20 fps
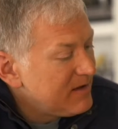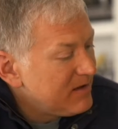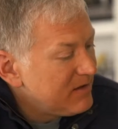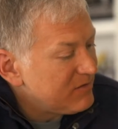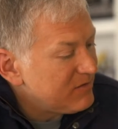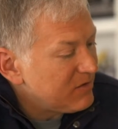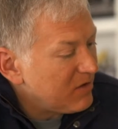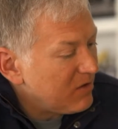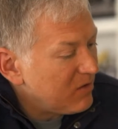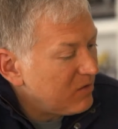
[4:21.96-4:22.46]

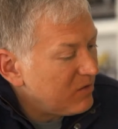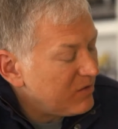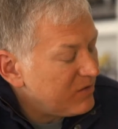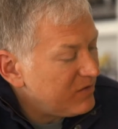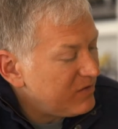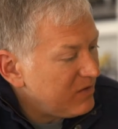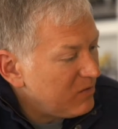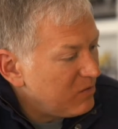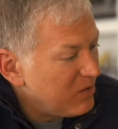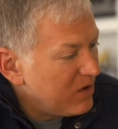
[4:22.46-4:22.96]
So
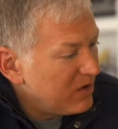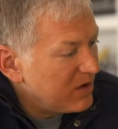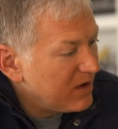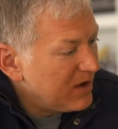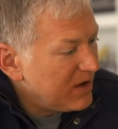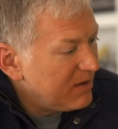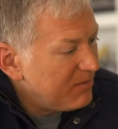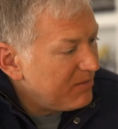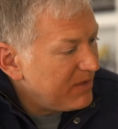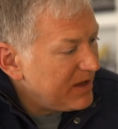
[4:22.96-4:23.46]
she woke
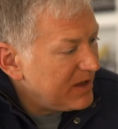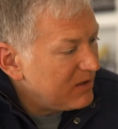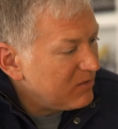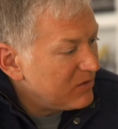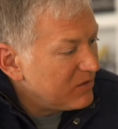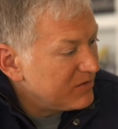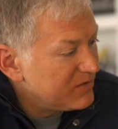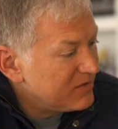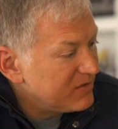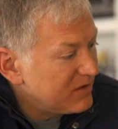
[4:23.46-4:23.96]
up and
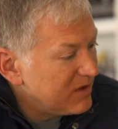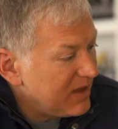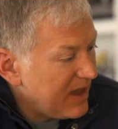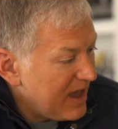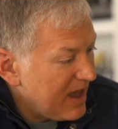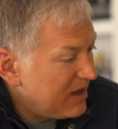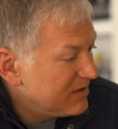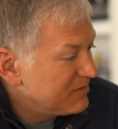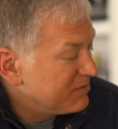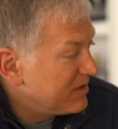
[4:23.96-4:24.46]
was
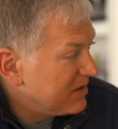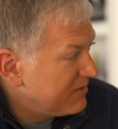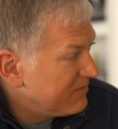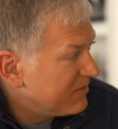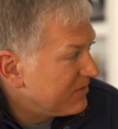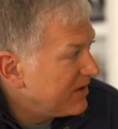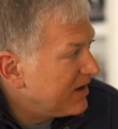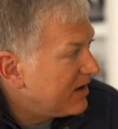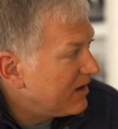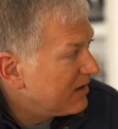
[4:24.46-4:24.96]
gasping
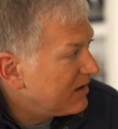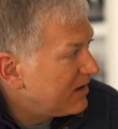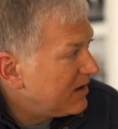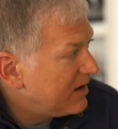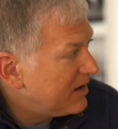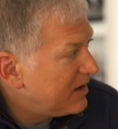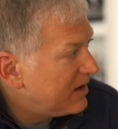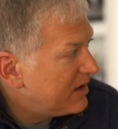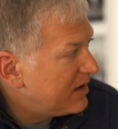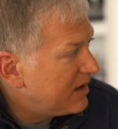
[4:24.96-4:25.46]
for air,
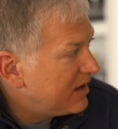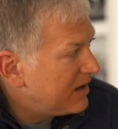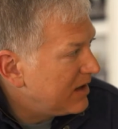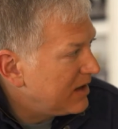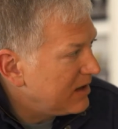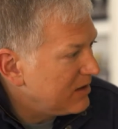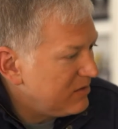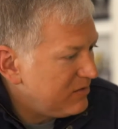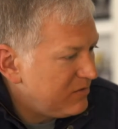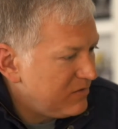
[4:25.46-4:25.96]
and
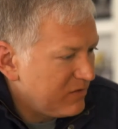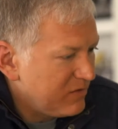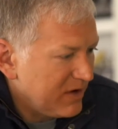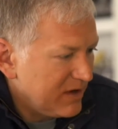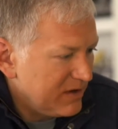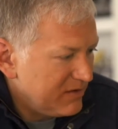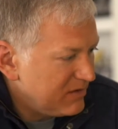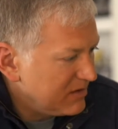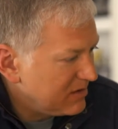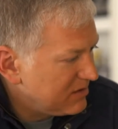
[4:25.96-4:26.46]
I
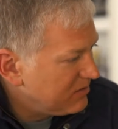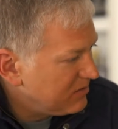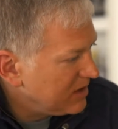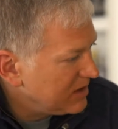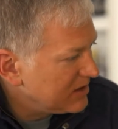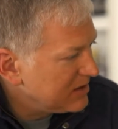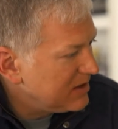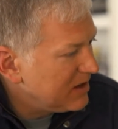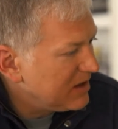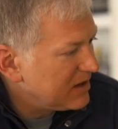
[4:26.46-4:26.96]
tried to
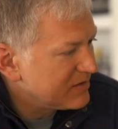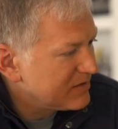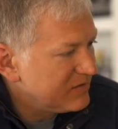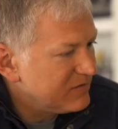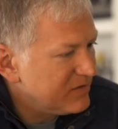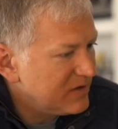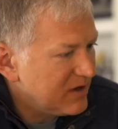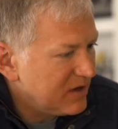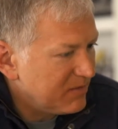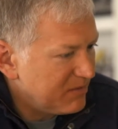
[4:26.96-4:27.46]
crank the
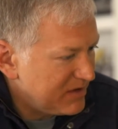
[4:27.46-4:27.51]
oxygen up.